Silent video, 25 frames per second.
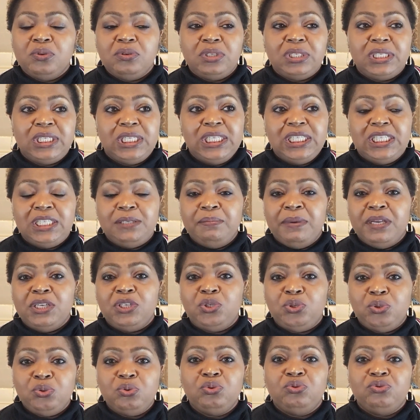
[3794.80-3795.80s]
teach my
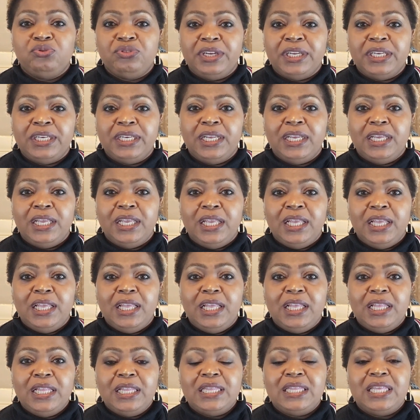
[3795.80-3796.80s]
children.
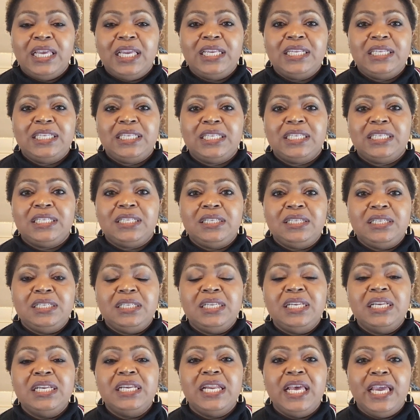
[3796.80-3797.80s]
They
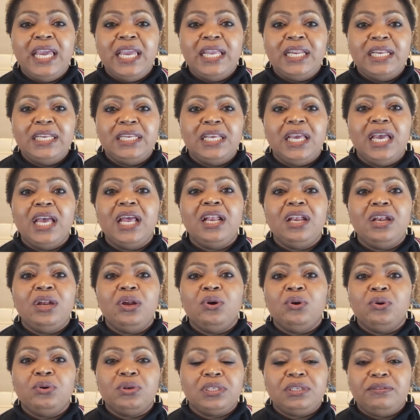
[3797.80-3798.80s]
learn a
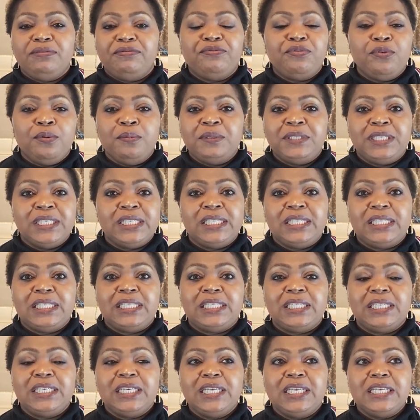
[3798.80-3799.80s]
lot from
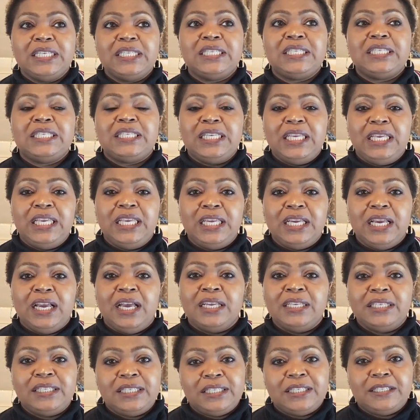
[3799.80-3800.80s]
just seeing
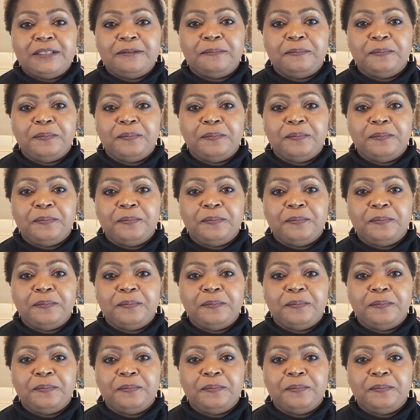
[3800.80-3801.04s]
us.